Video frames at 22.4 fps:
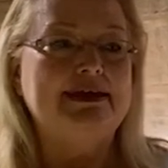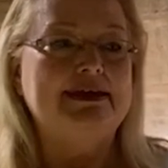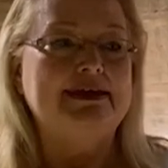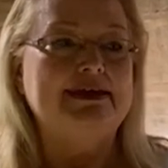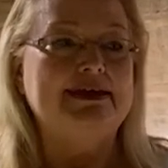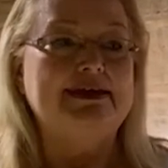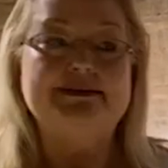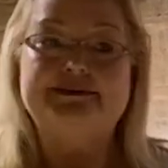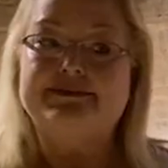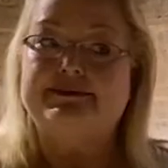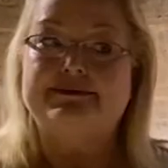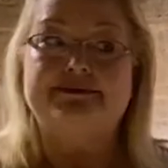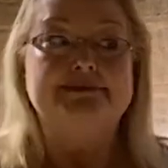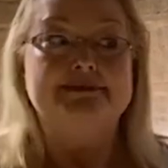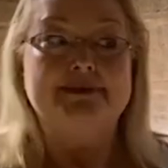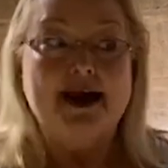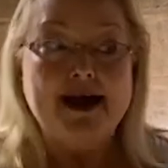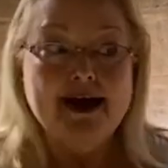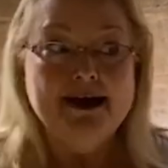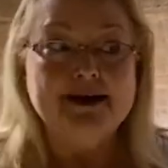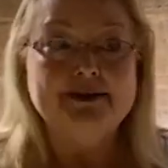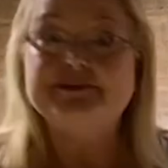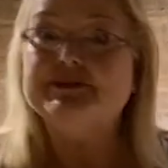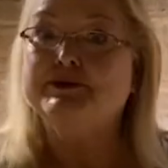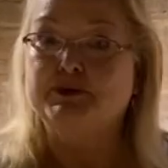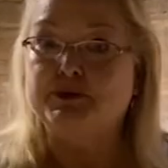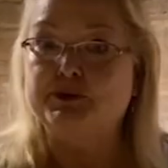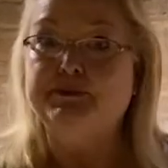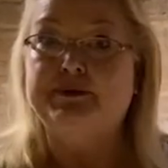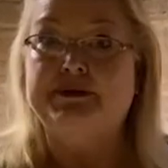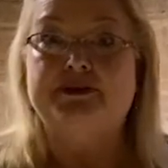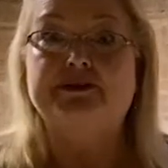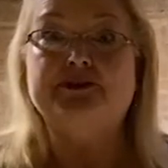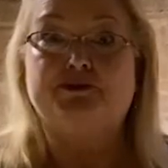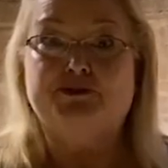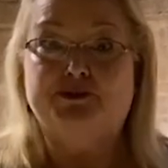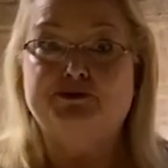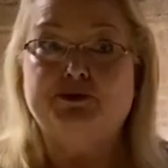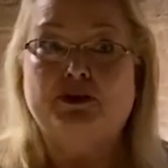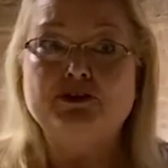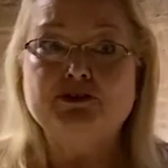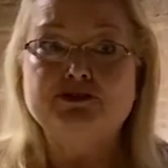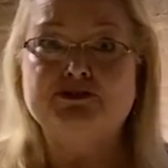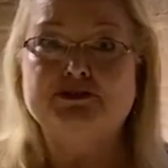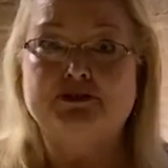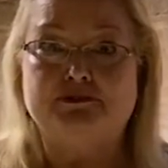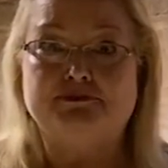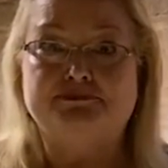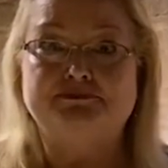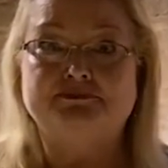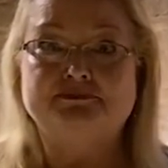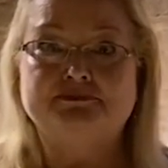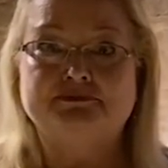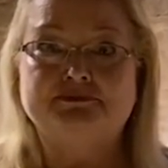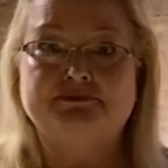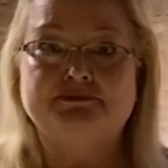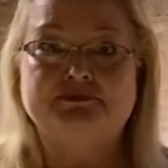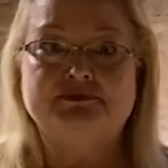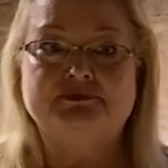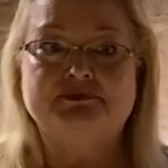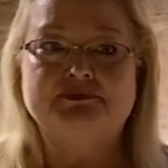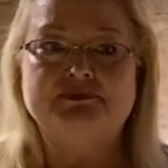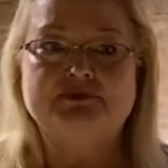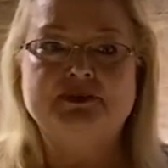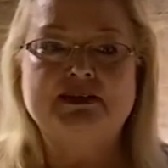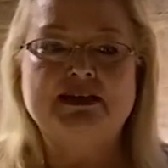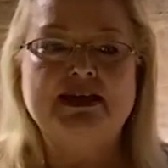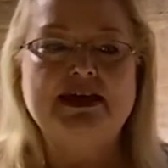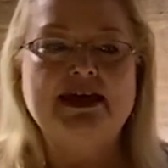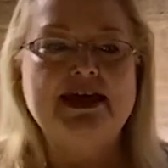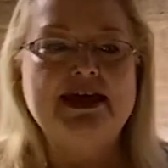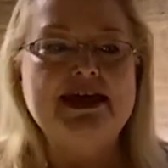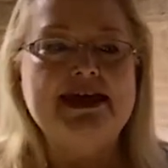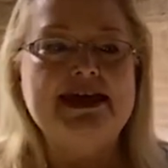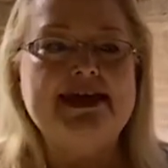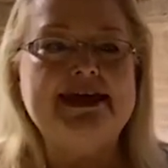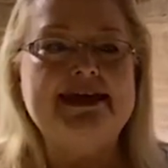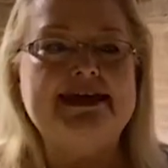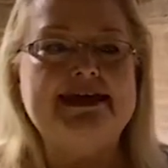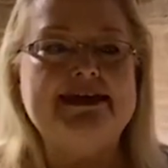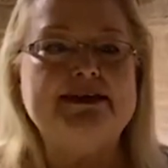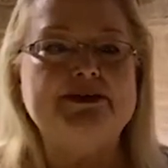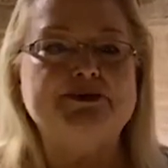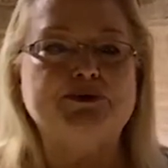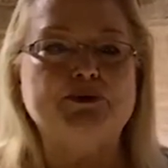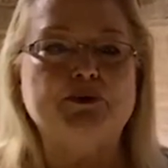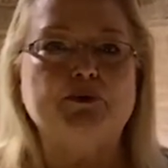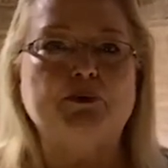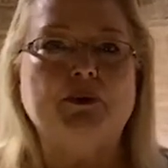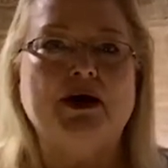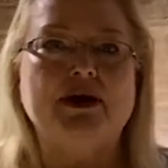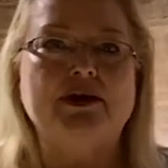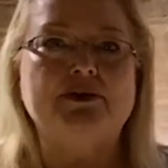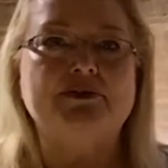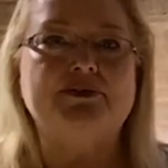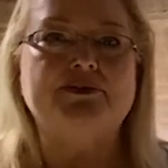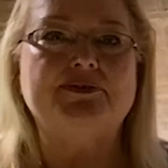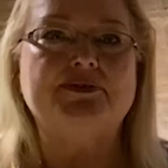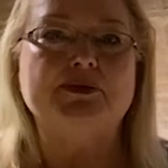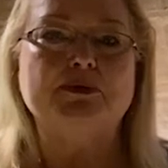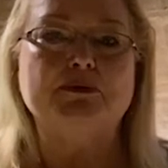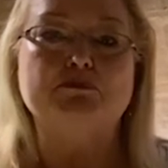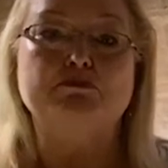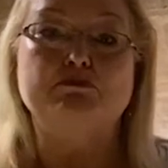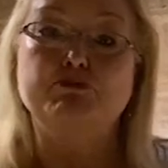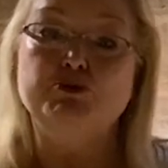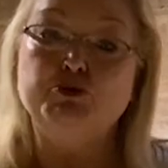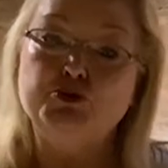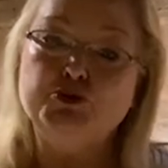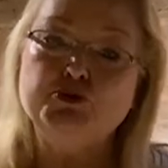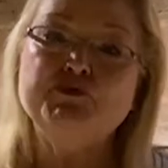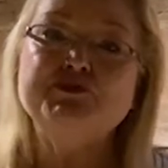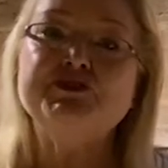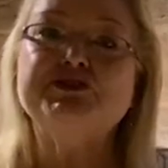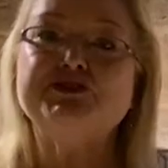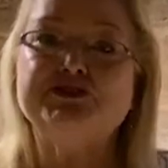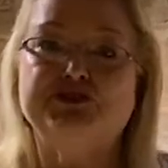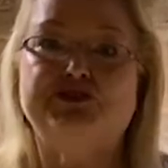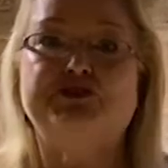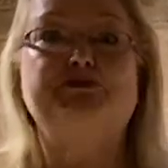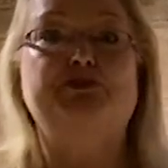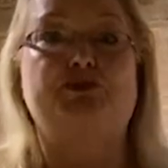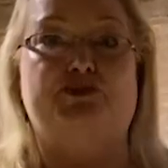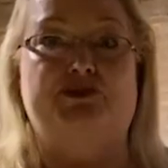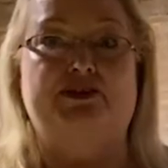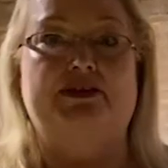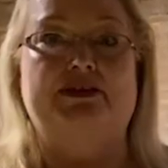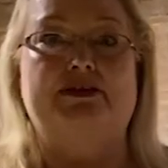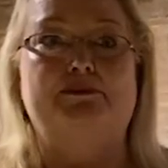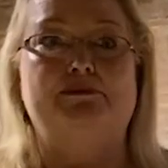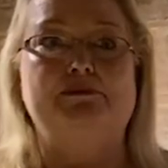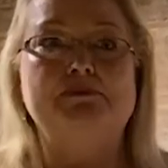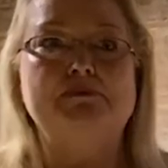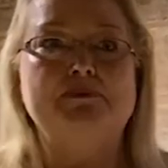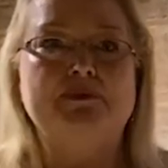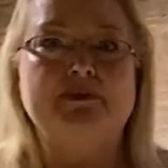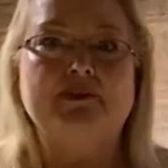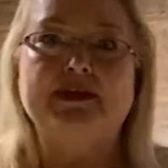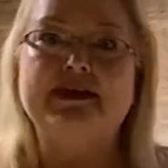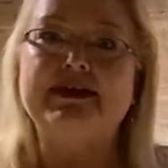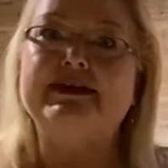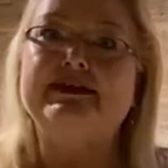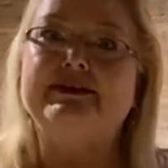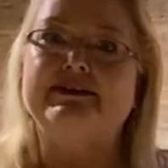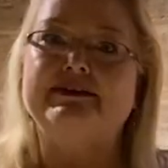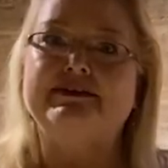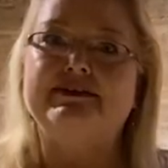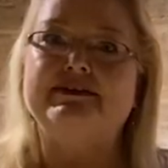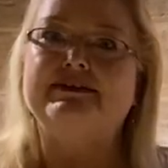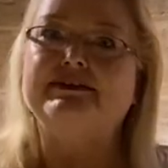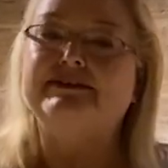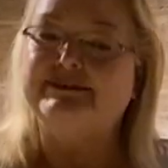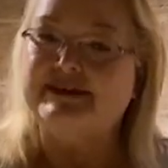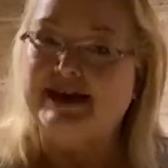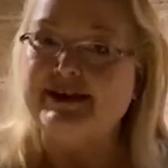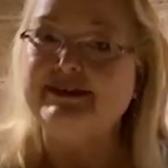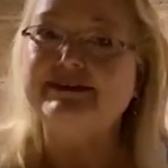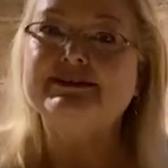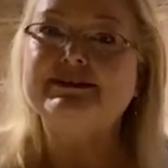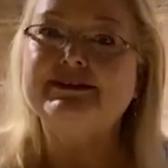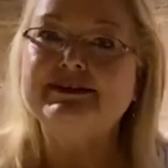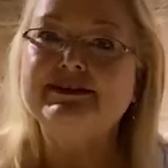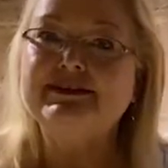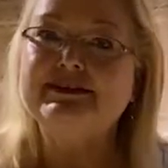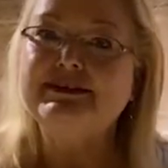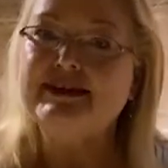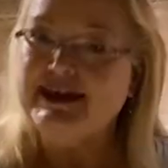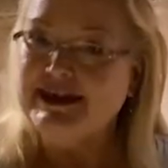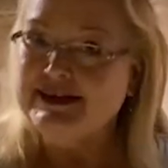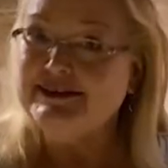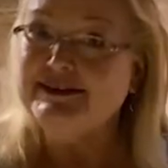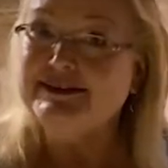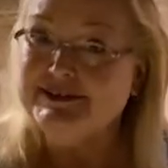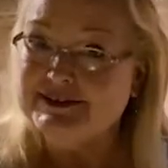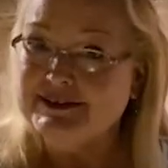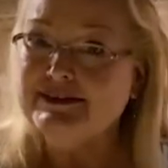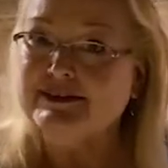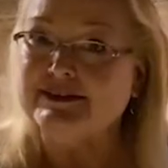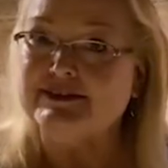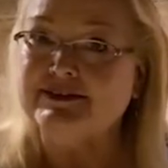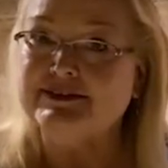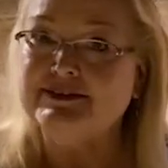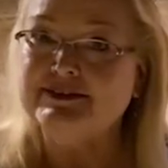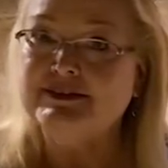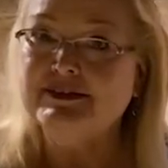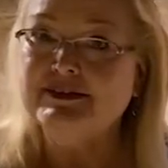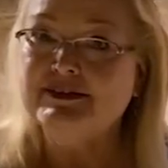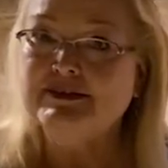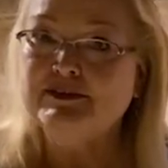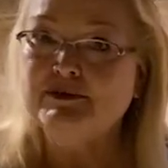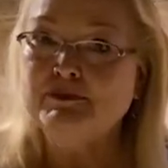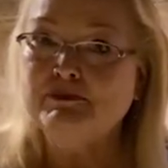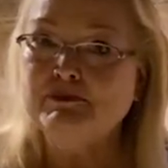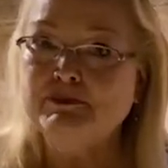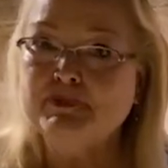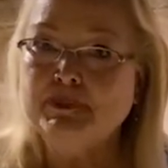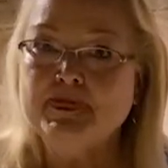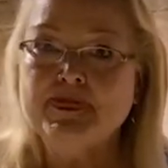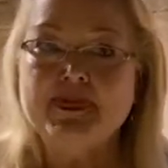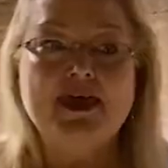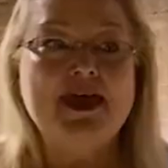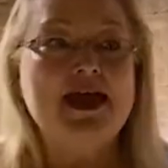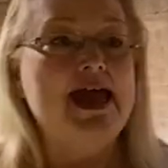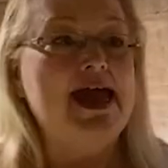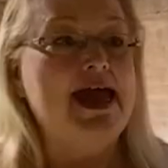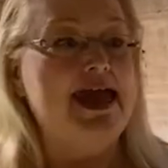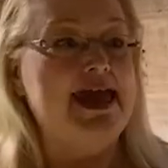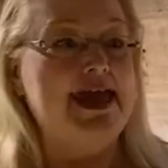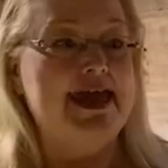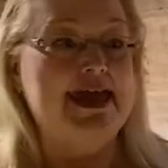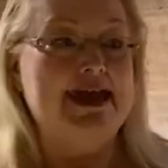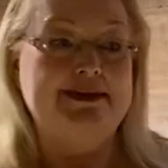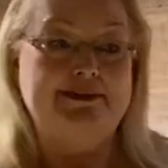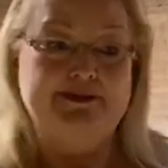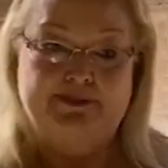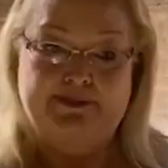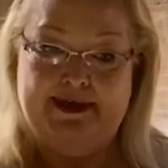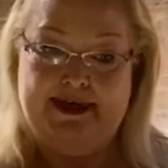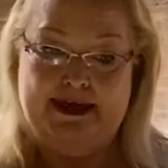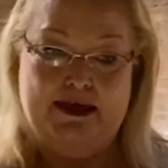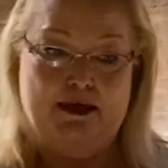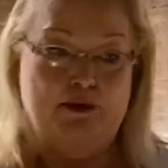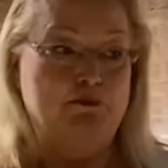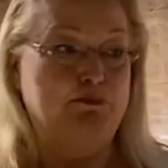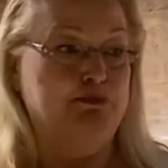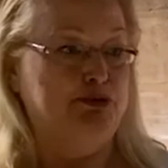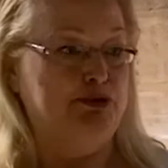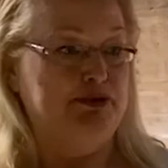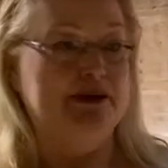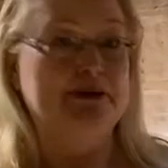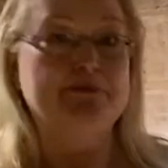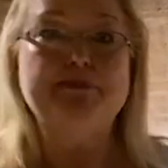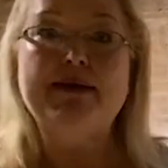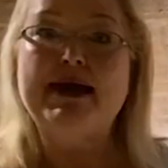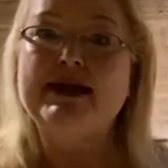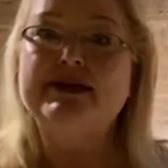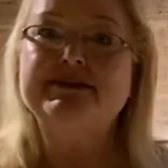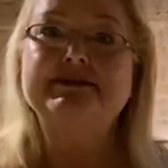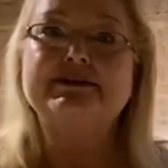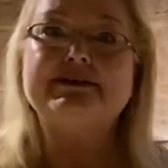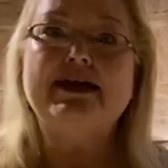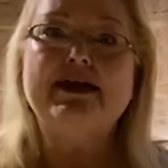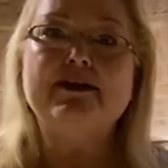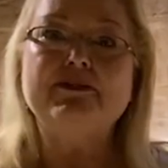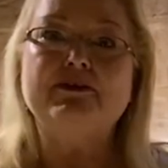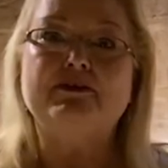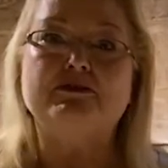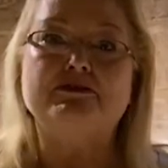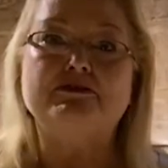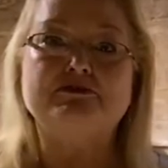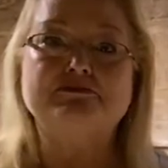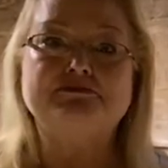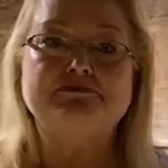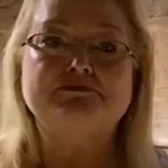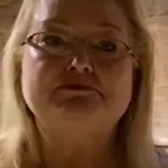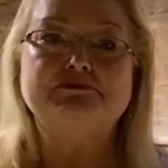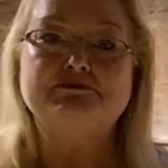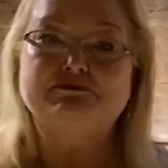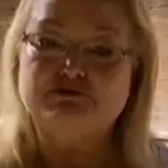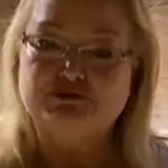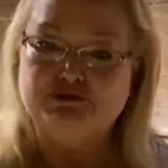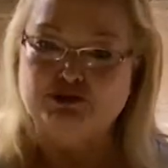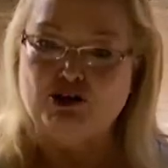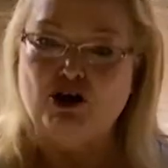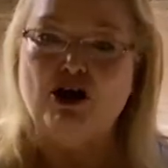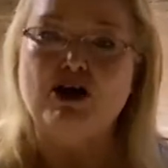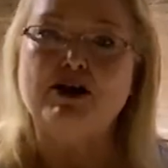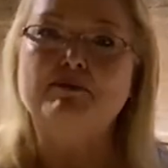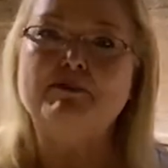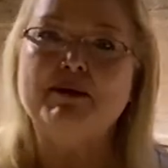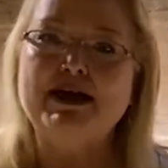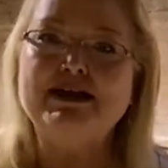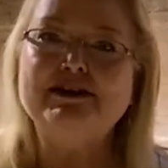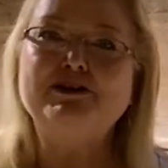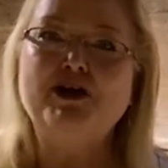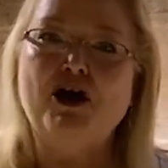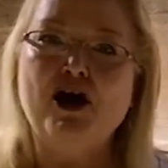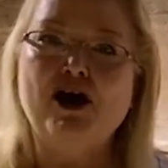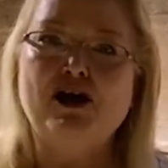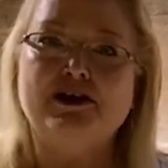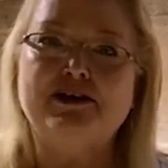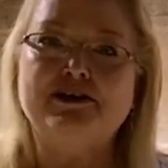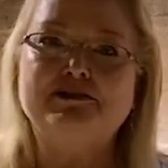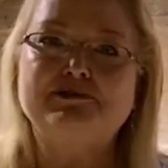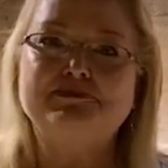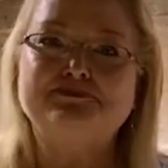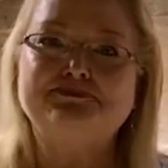It's not a reconstruction. It was moved to the museum in 1986 and they put it back together, log by log.